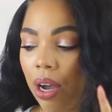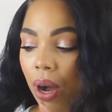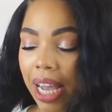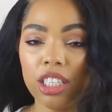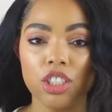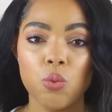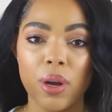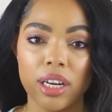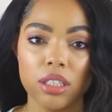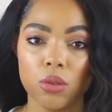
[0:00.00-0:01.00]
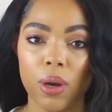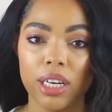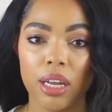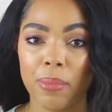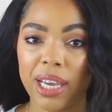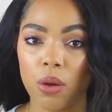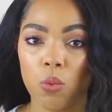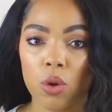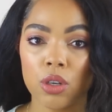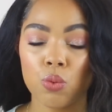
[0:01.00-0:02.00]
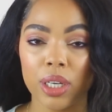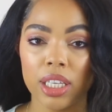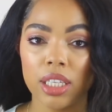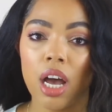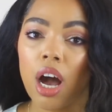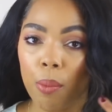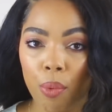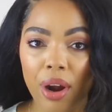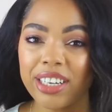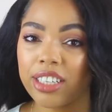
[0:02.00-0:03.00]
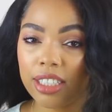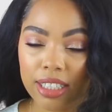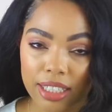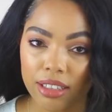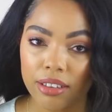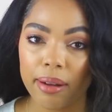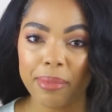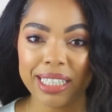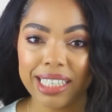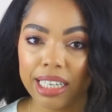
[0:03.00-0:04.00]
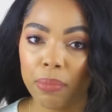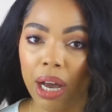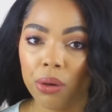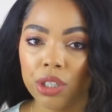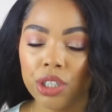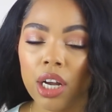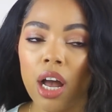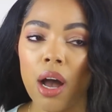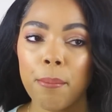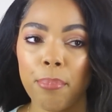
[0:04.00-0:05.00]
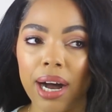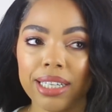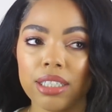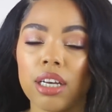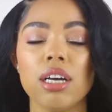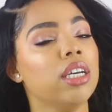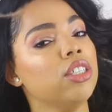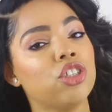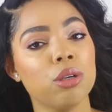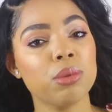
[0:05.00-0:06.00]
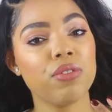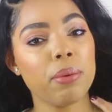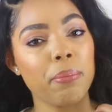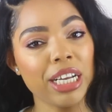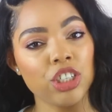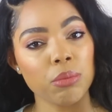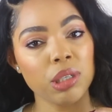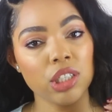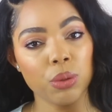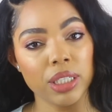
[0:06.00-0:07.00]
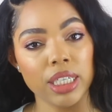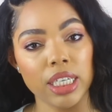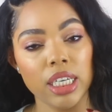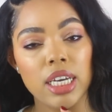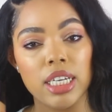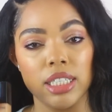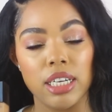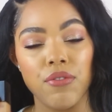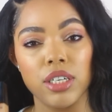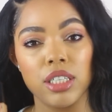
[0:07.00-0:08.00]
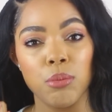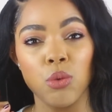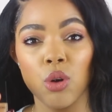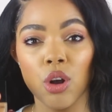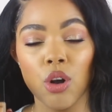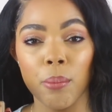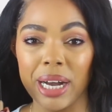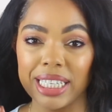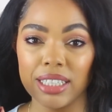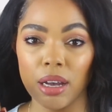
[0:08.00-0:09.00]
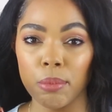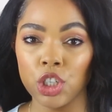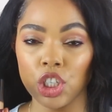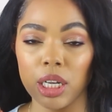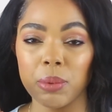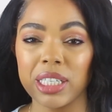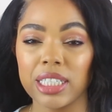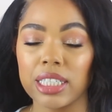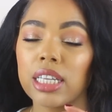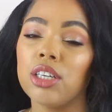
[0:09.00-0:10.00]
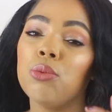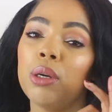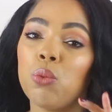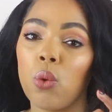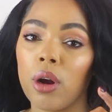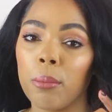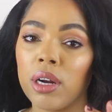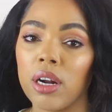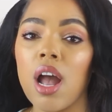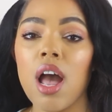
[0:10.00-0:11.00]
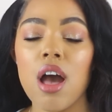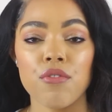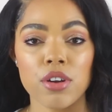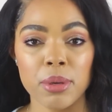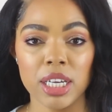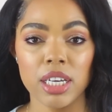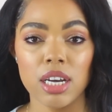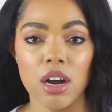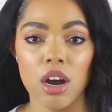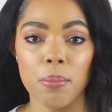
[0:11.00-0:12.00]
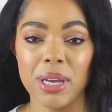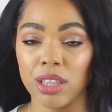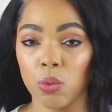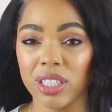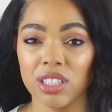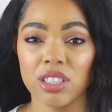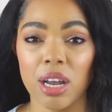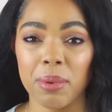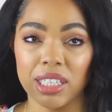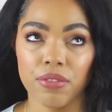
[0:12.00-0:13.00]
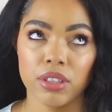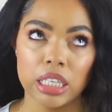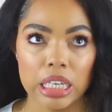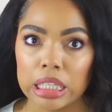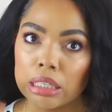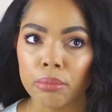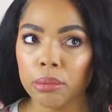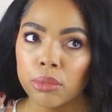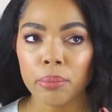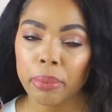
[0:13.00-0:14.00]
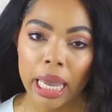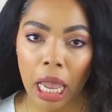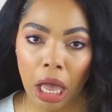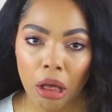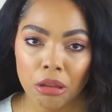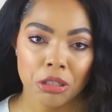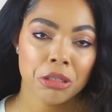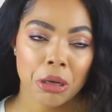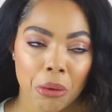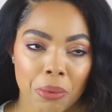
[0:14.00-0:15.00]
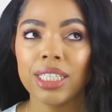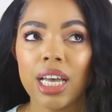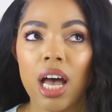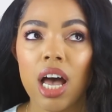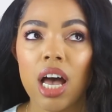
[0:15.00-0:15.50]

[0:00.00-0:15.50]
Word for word: Now, I can still wear this one and make it work with a brighter concealer and my setting powder, but in terms of it matching me to a T, it's definitely more on my summer shade because it's a little bit warmer for me. Um, in the wintertime, I definitely get a little bit more pale, you know. Is